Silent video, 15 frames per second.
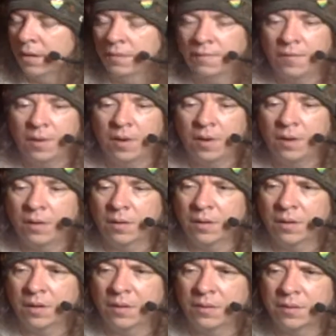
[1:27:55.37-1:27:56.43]
and
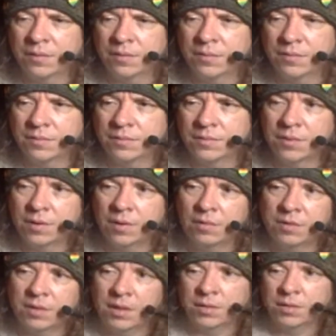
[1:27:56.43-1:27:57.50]
very
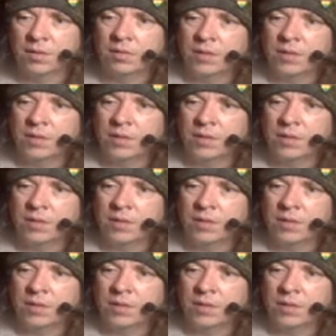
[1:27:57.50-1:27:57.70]
certain